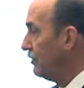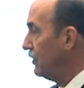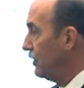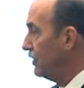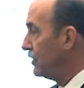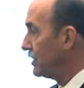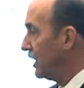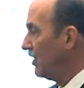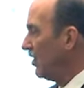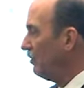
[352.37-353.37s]
with you to say,
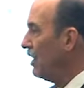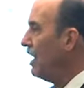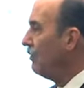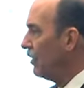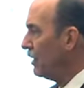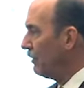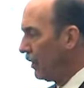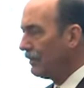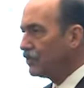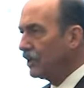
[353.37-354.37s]
you know, what
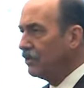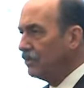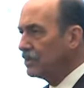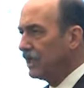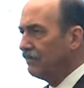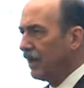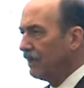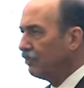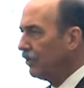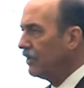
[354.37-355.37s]
I'm trying to do is give my
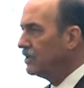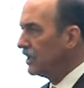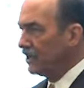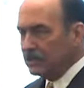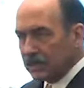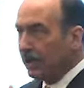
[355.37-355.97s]
employees at least,